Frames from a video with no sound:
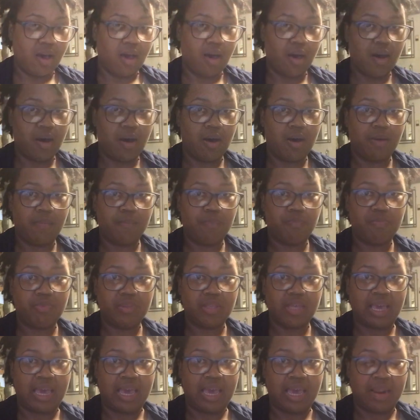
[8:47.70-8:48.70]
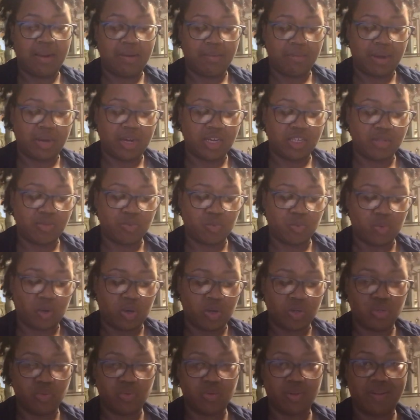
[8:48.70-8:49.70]
And my husband
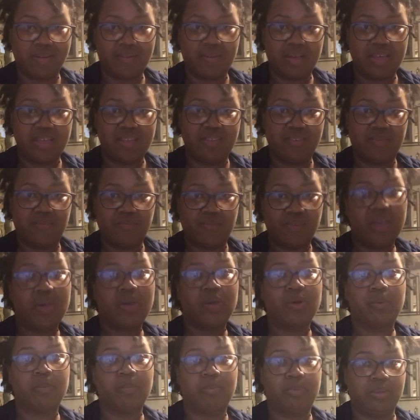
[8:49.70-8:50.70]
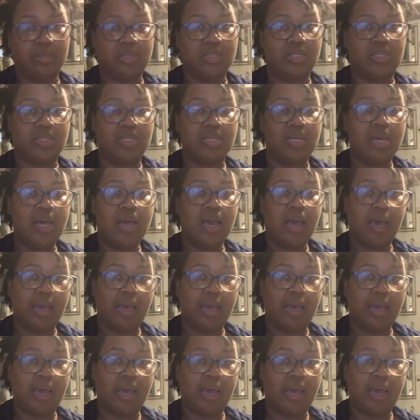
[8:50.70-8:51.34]
will also get his fingerprints